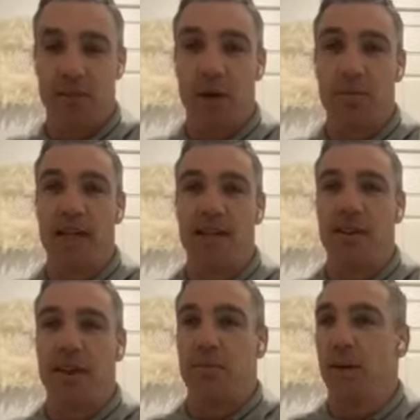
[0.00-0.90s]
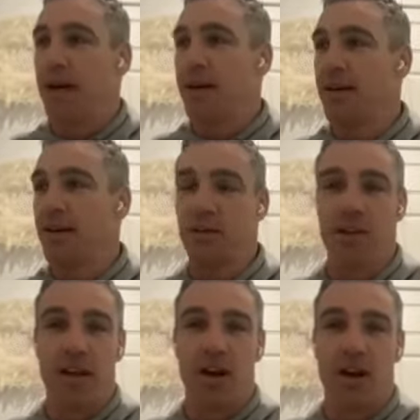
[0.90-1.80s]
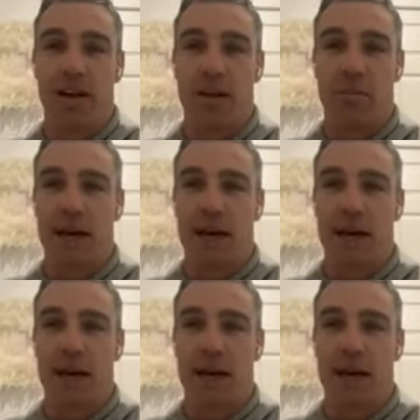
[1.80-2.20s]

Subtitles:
I'd be living in the back little island in